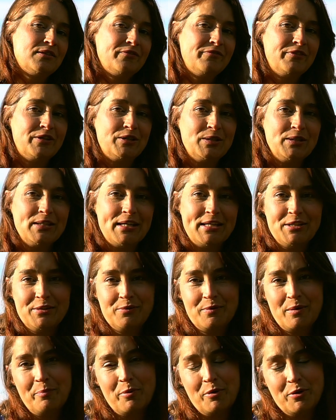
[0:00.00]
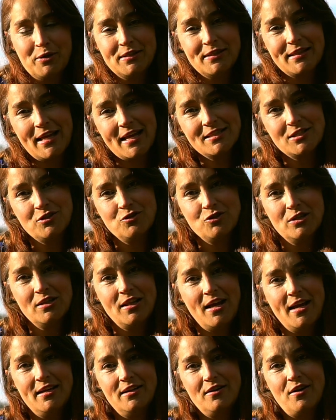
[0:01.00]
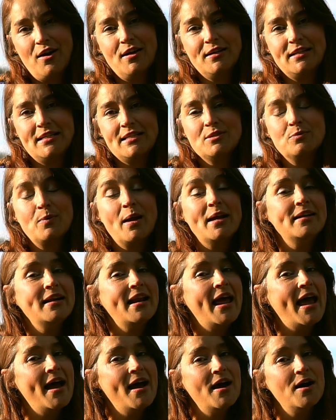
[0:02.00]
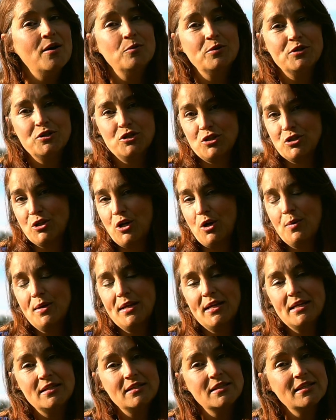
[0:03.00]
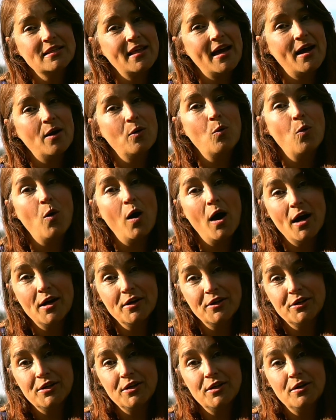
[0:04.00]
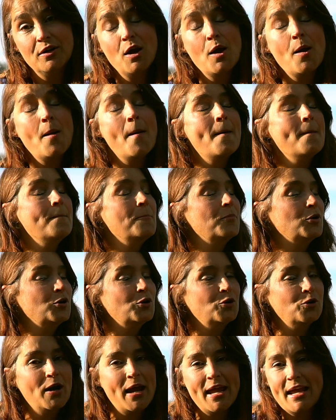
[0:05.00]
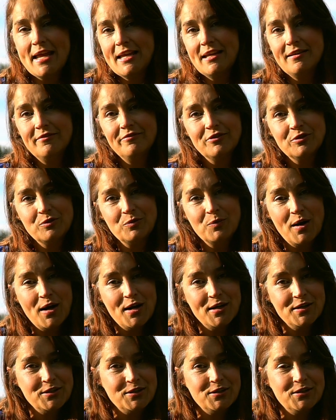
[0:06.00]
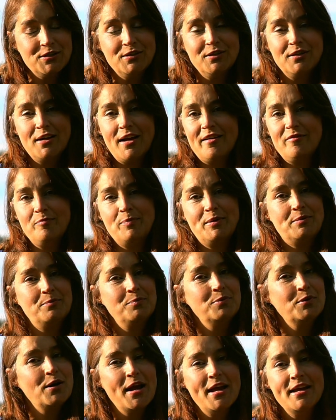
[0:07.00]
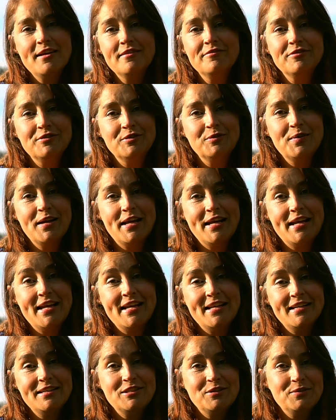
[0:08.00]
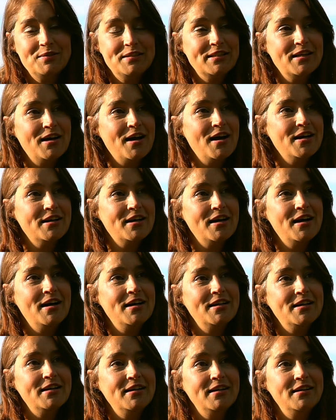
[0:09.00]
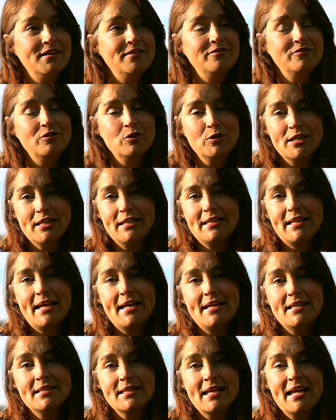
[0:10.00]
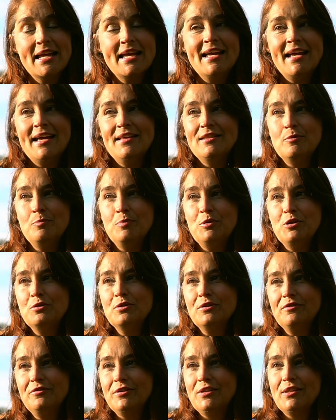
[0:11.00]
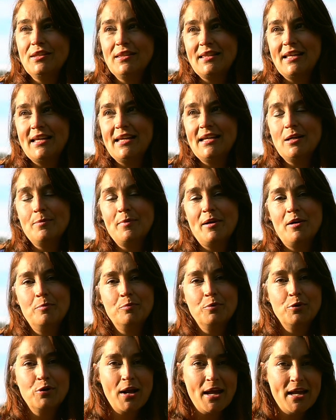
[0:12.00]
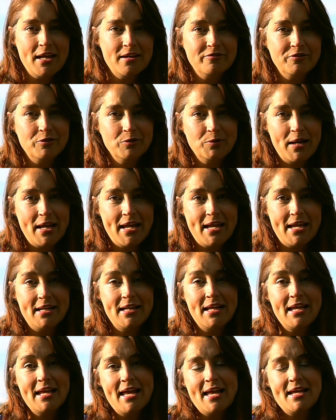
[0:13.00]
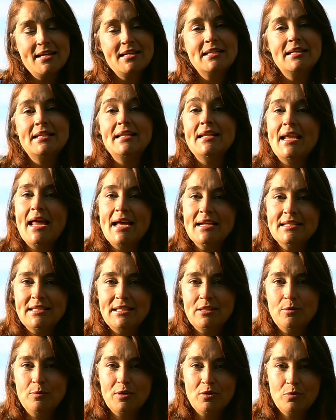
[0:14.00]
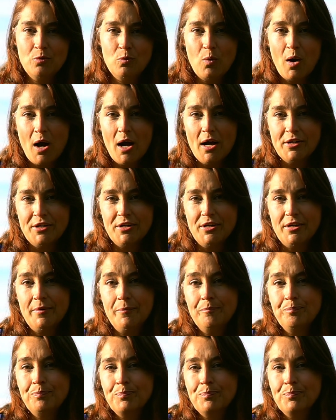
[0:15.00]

for a later report. That's July and August. Right now, we're just going into that water, praying for water. I've been praying for rain, doing the Hada Hada 40 days. And the beautiful thing about praying for rain and connecting with water,